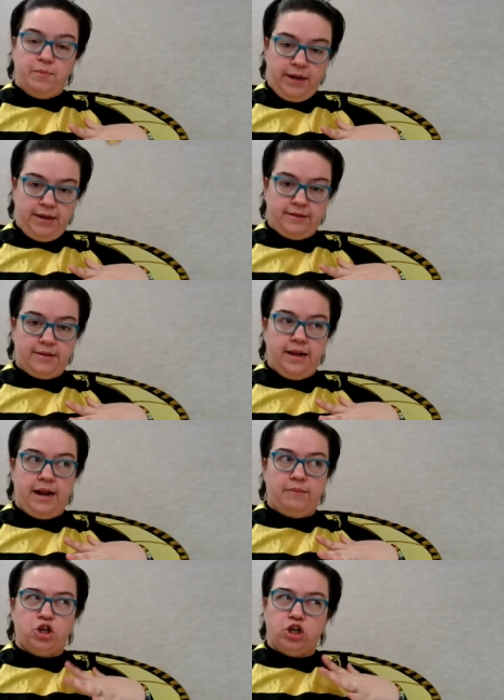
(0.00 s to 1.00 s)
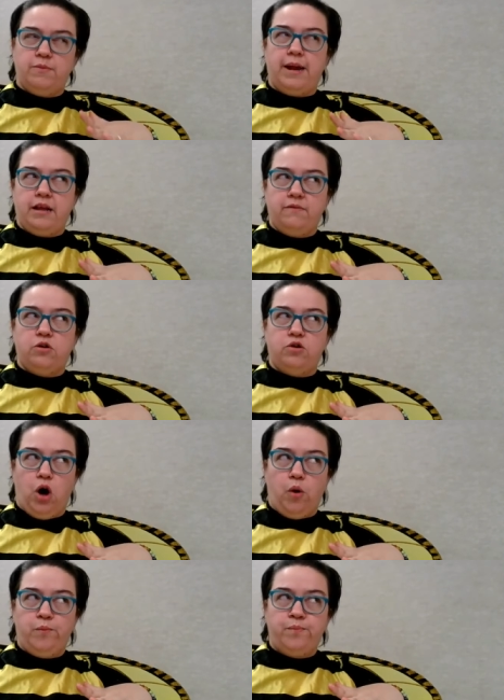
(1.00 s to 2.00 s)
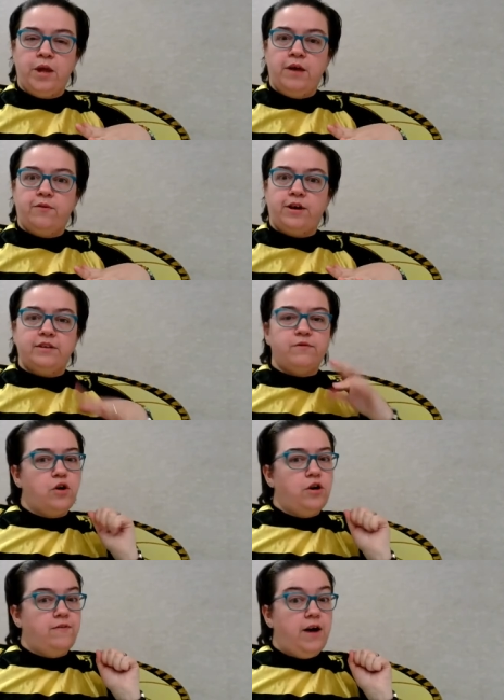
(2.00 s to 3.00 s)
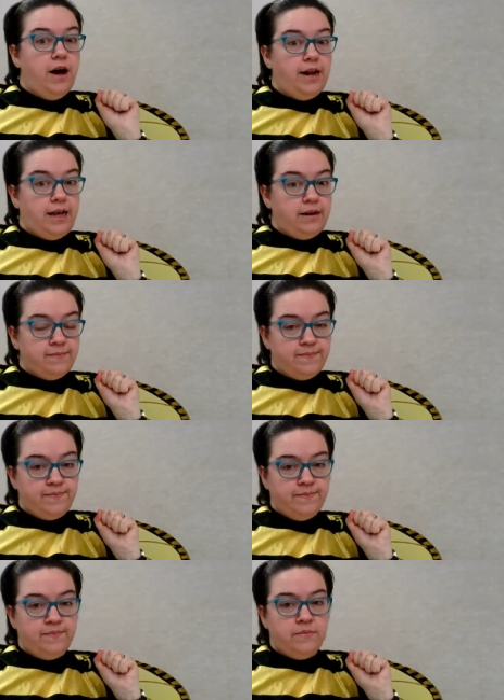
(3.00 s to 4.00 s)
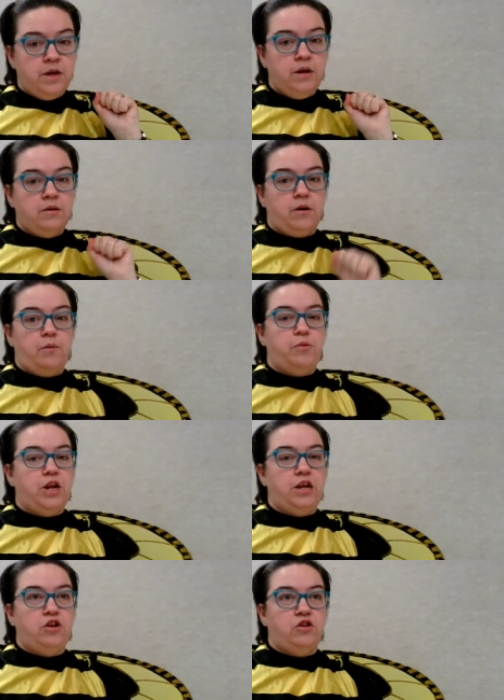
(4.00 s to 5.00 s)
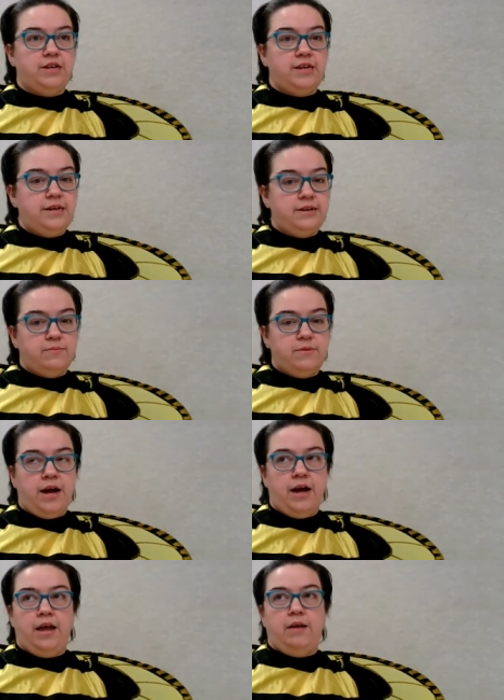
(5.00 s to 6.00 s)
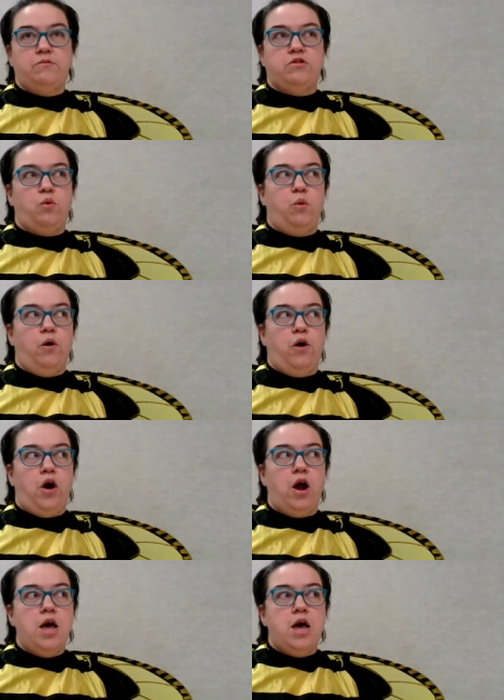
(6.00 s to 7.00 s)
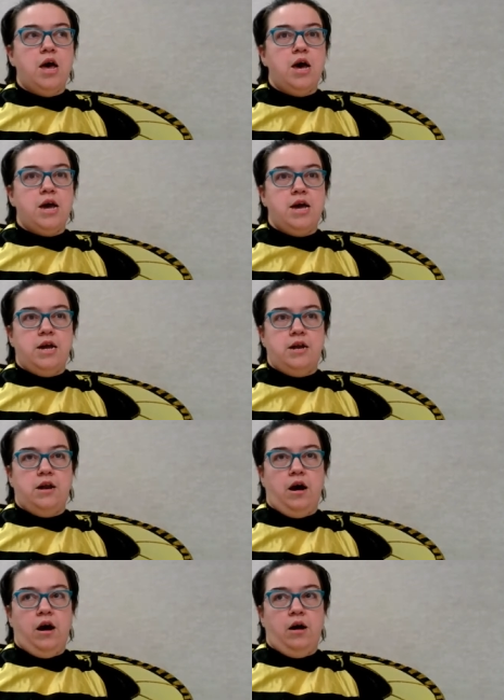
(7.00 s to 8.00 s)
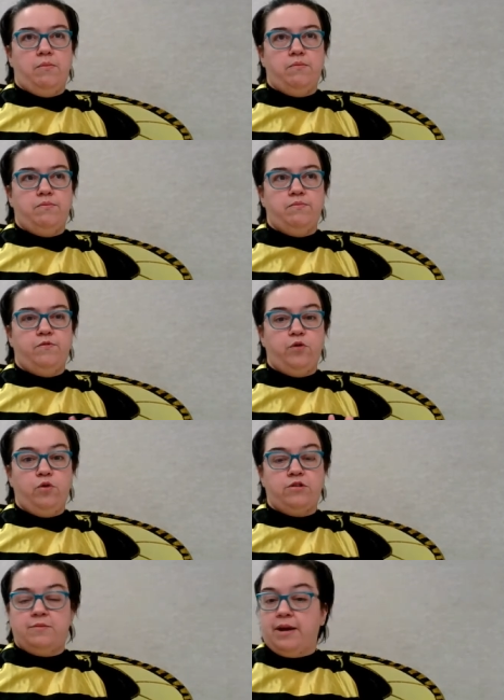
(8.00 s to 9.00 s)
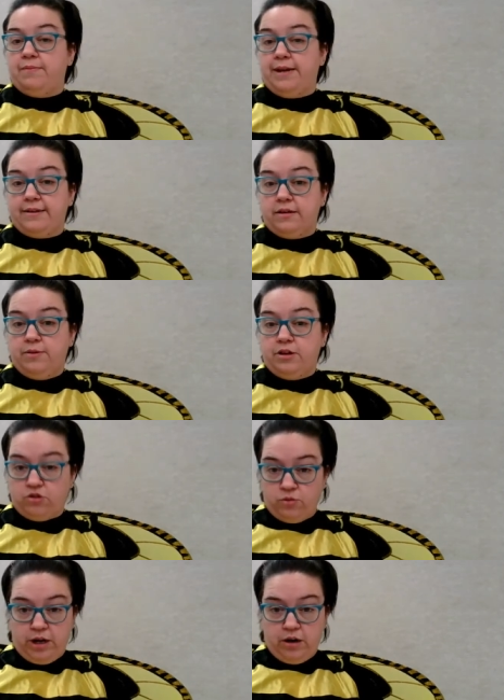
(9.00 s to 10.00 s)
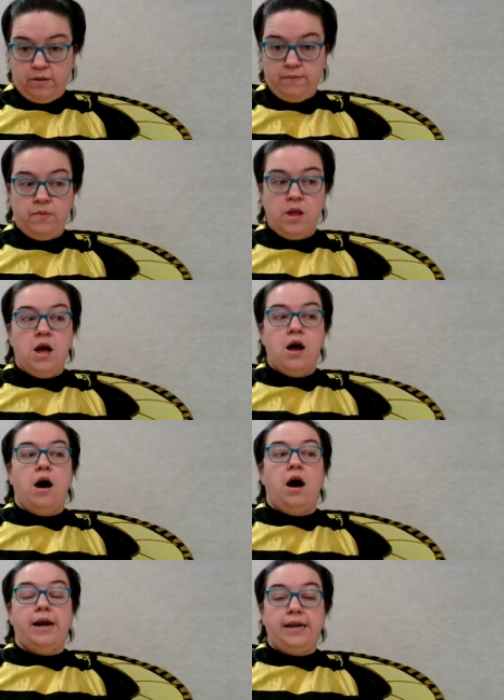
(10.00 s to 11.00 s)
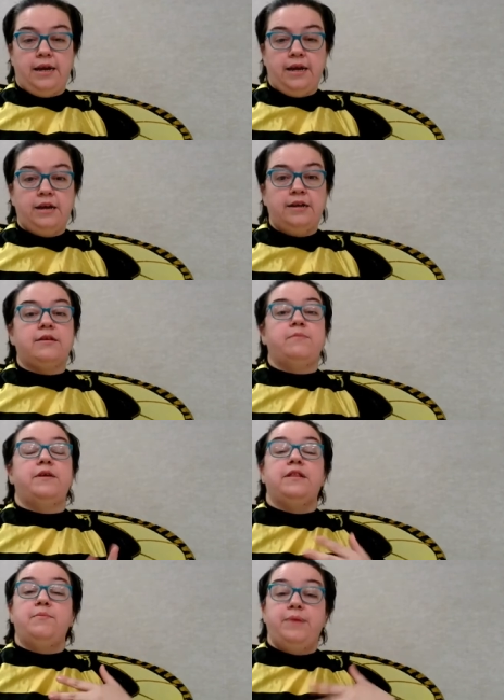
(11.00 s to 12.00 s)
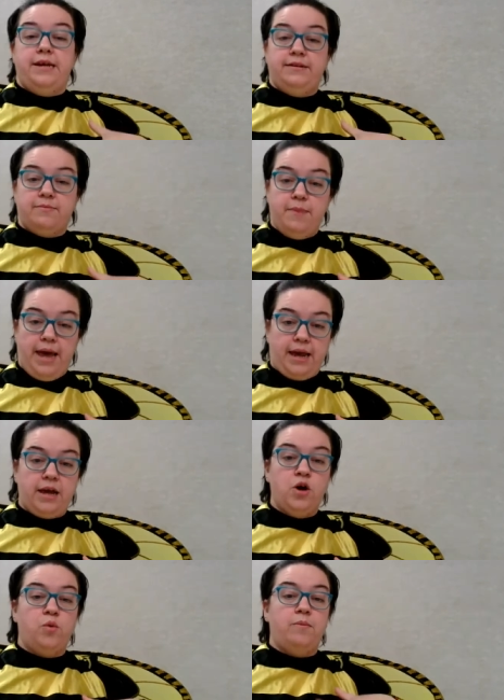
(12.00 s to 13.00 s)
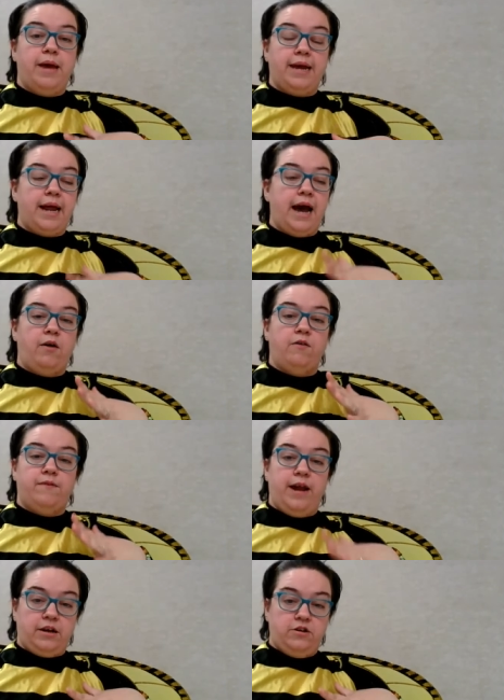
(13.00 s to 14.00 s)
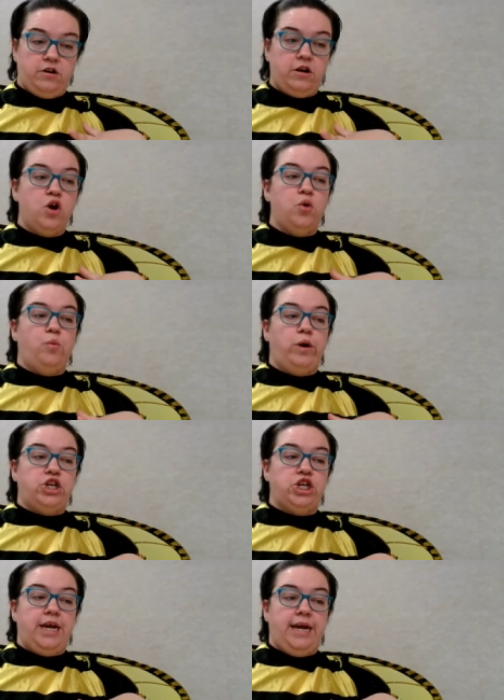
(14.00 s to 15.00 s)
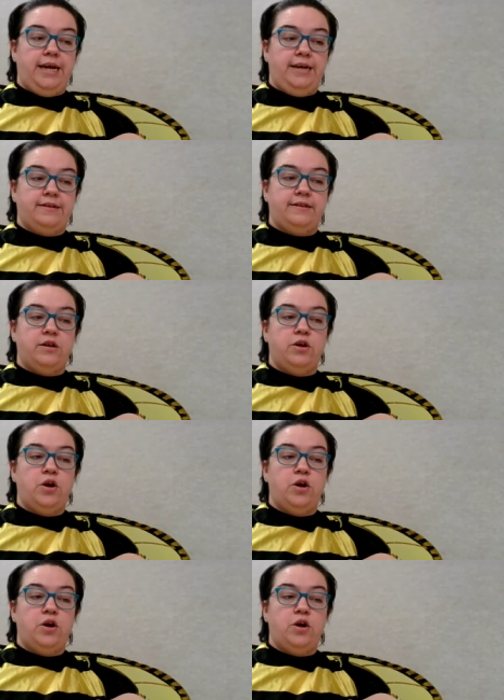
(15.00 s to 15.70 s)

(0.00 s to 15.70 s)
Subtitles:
bees that I'm sure many of you know. Have you guys ever heard of honey? You put it in your tea sometimes, or in foods to make them taste a little bit sweeter. Honey is something that bees make. We make it out of nectar, which is